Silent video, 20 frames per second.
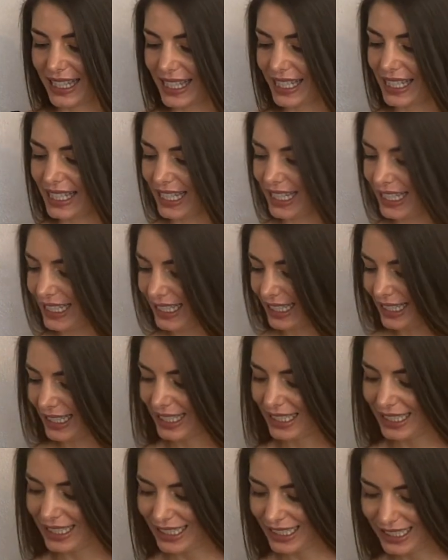See.
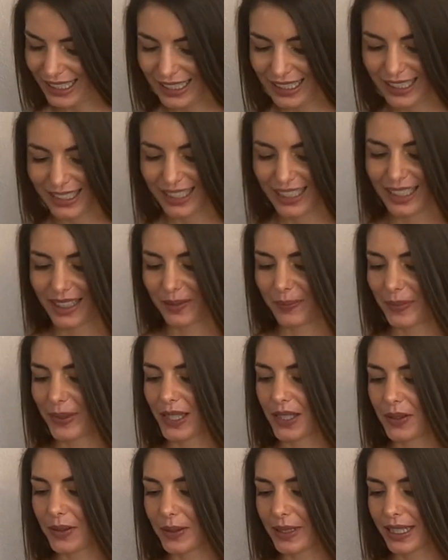
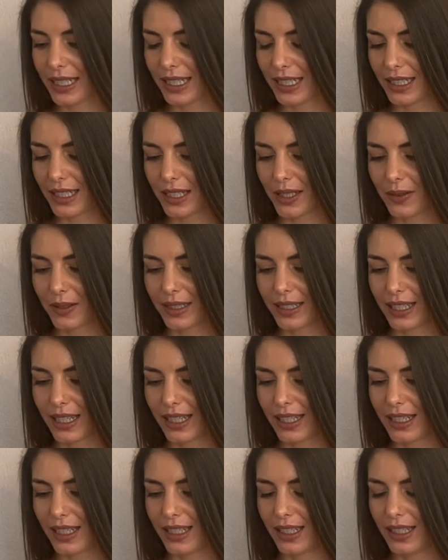So excited, so
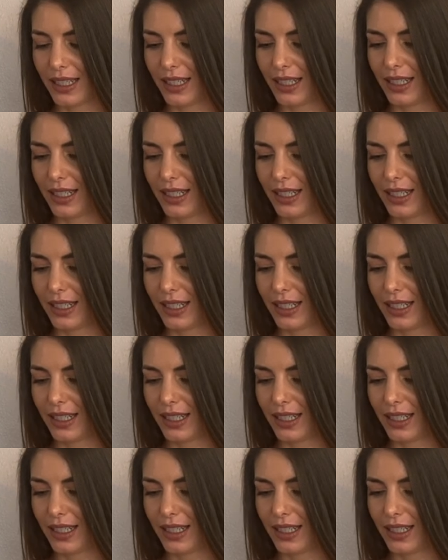excited.